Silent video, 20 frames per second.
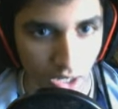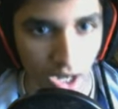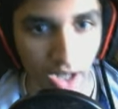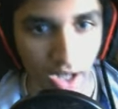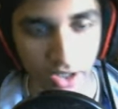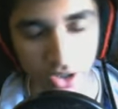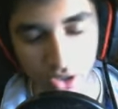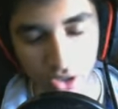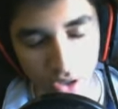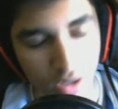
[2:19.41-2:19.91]

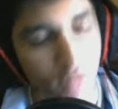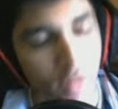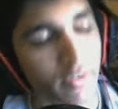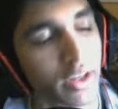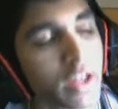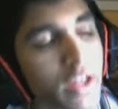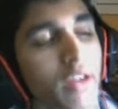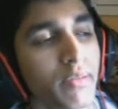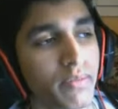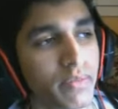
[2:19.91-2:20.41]
I shouldn't have
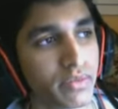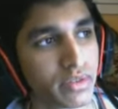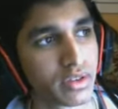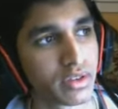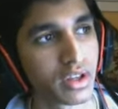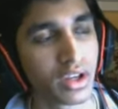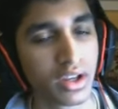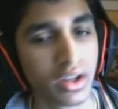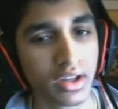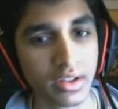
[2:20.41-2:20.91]
hit him.
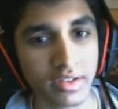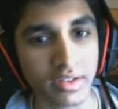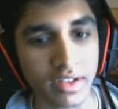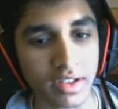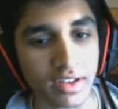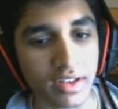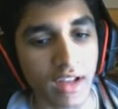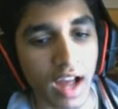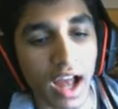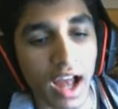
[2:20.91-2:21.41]

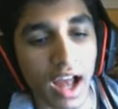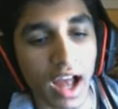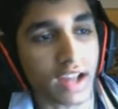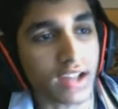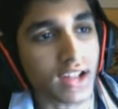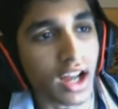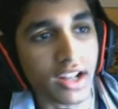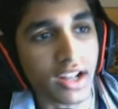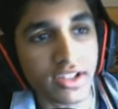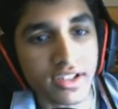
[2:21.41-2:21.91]
See, I, I,
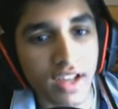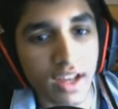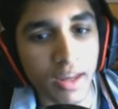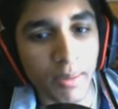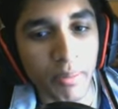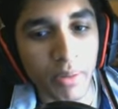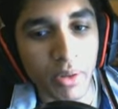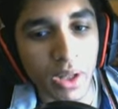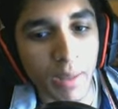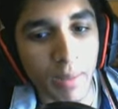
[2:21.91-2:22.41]
I just gotta
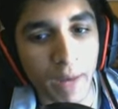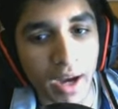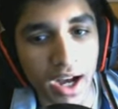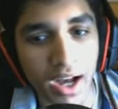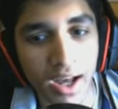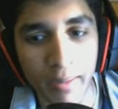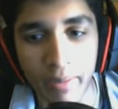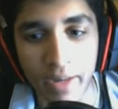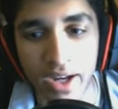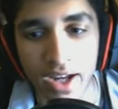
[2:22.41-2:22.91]
pull a
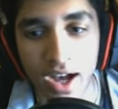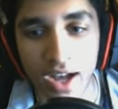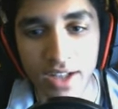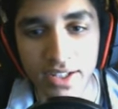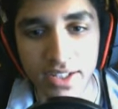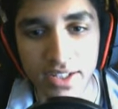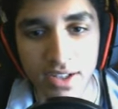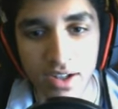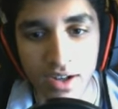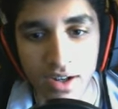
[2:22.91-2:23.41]
Mahatma
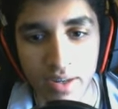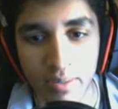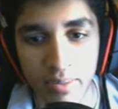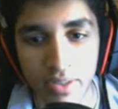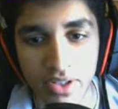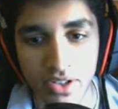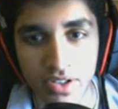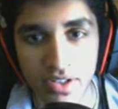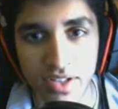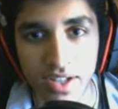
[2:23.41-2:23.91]
Gandhi on him
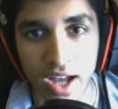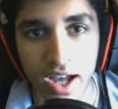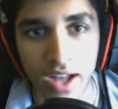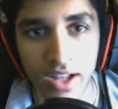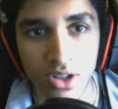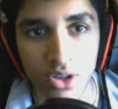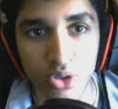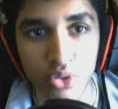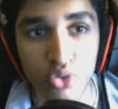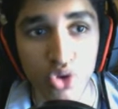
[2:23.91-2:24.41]
and just
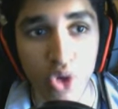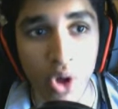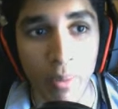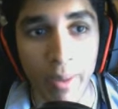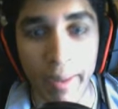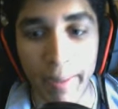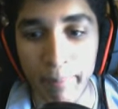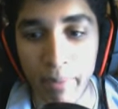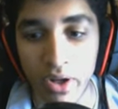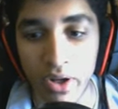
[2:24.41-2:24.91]
not lose all
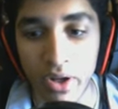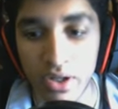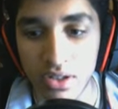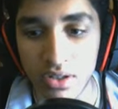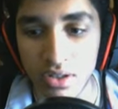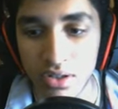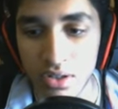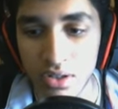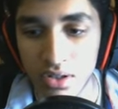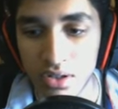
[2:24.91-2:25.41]
my money.
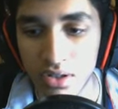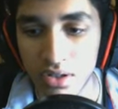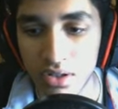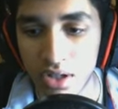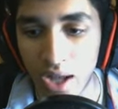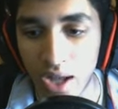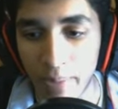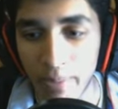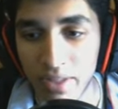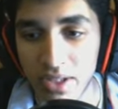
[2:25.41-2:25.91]

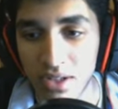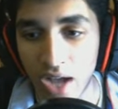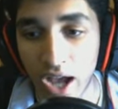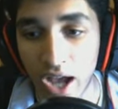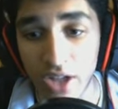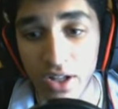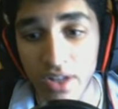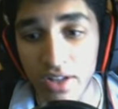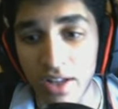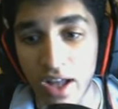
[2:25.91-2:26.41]
I mean,
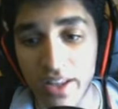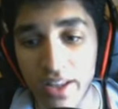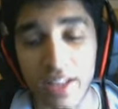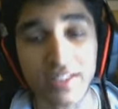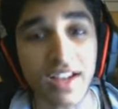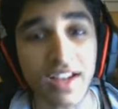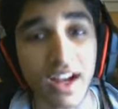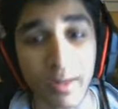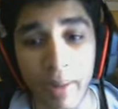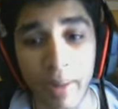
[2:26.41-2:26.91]
I,
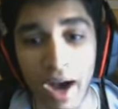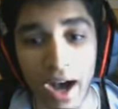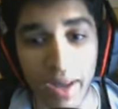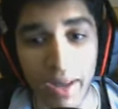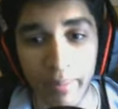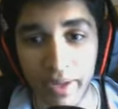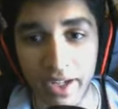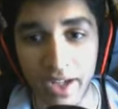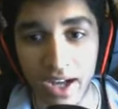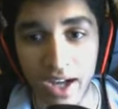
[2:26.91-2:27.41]
that's not a
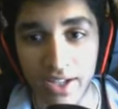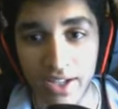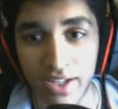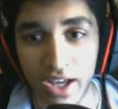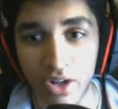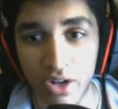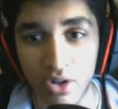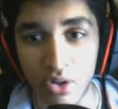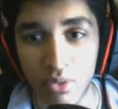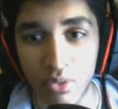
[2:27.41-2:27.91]
Mahatma Gandhi.
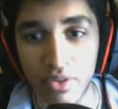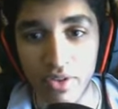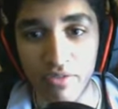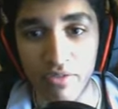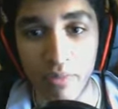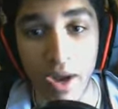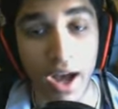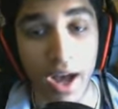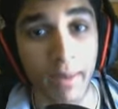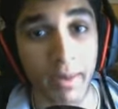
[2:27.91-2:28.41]
I don't know
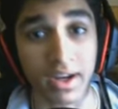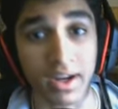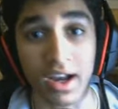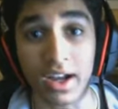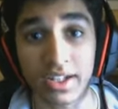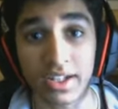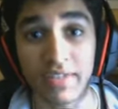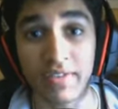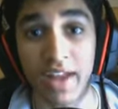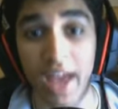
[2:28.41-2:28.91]
if Mahatma
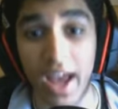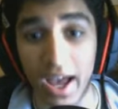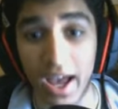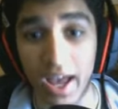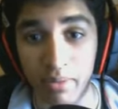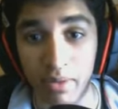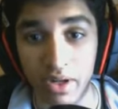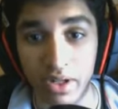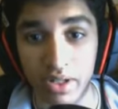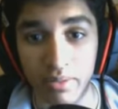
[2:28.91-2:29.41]
Gandhi even
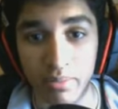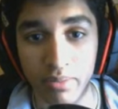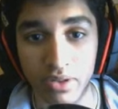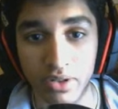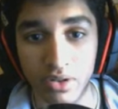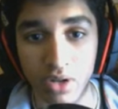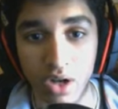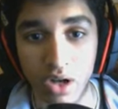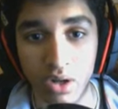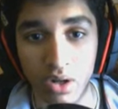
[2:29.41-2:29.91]
had money,
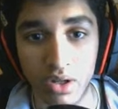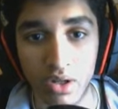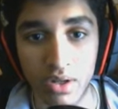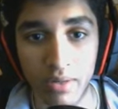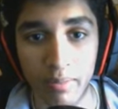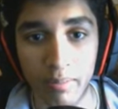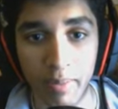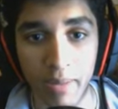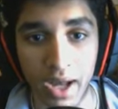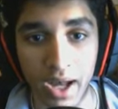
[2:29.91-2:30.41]
but you know.
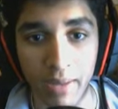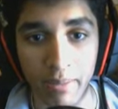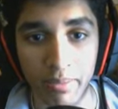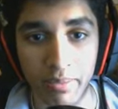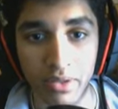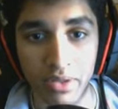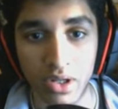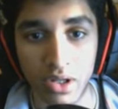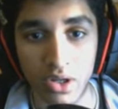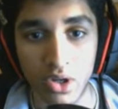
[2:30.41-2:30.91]
But,
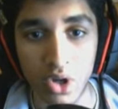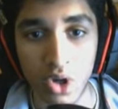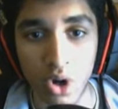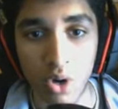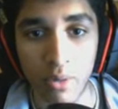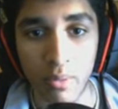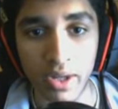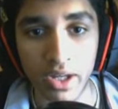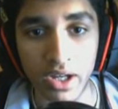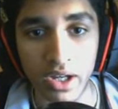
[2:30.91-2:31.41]

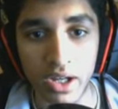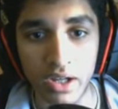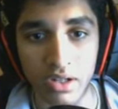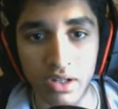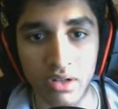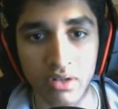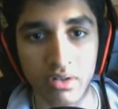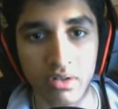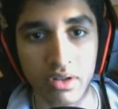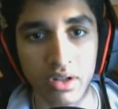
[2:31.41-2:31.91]
oh my god.
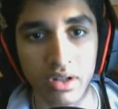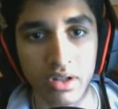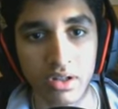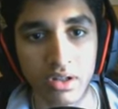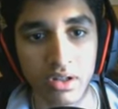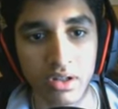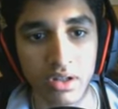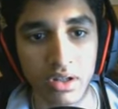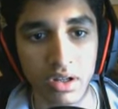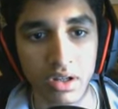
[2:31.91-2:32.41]

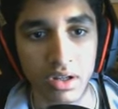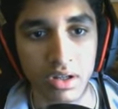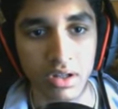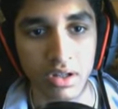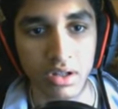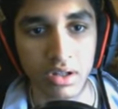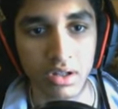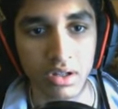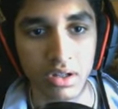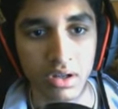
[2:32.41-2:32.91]

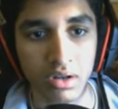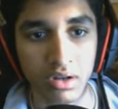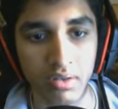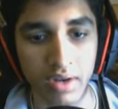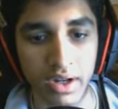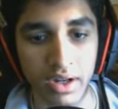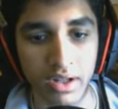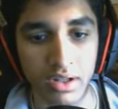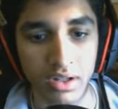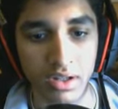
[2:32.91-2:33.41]
Okay.
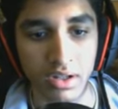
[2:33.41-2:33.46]
Alright.